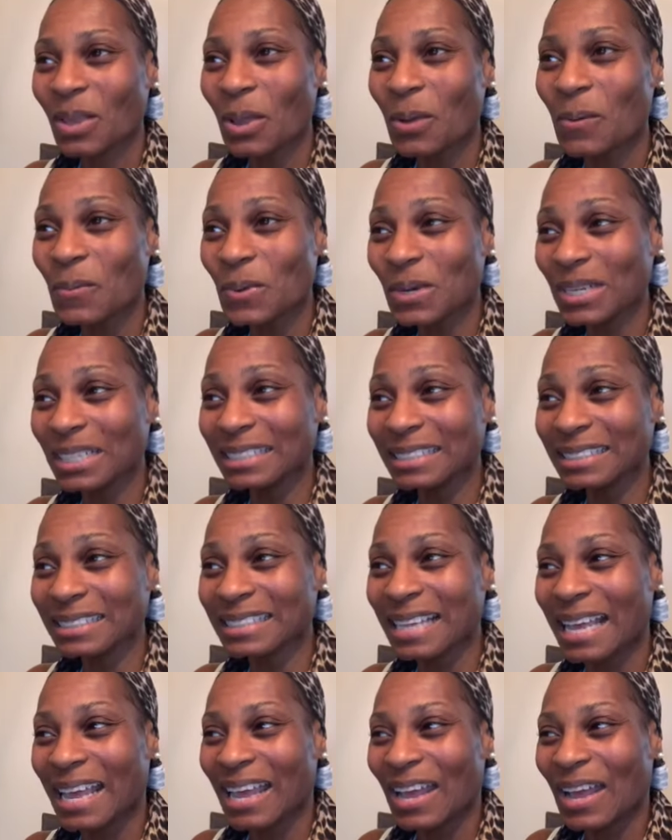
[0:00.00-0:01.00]
was,
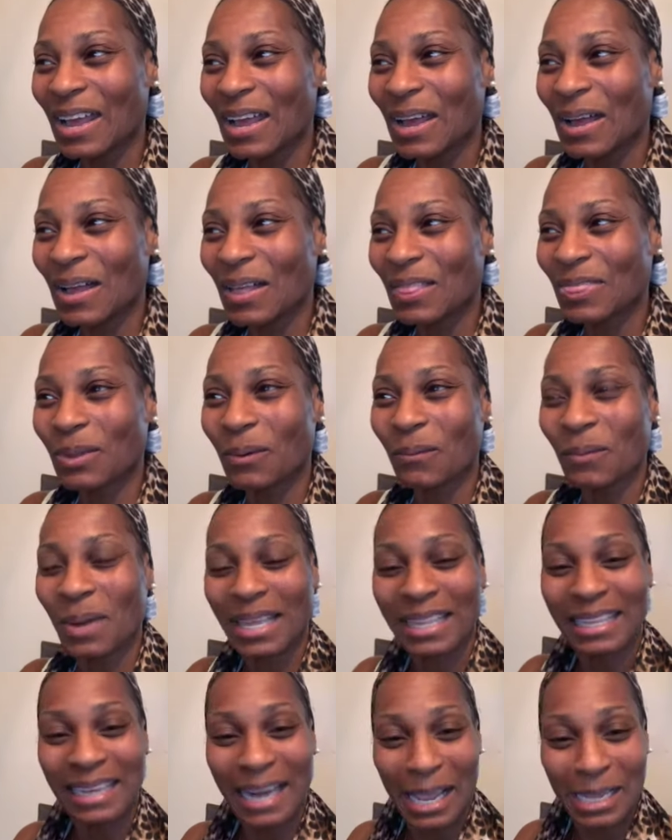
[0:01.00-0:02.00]
the way
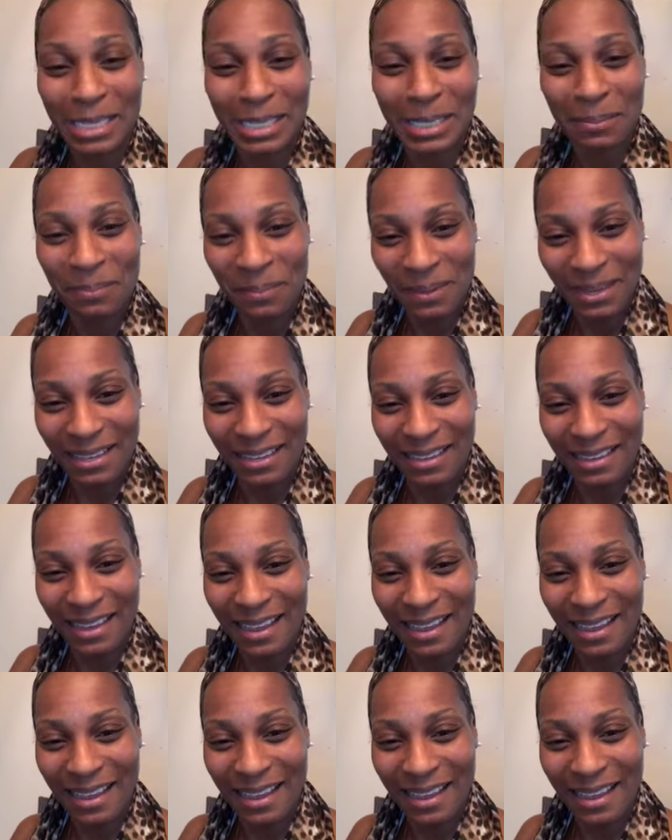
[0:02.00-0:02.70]
that I speak.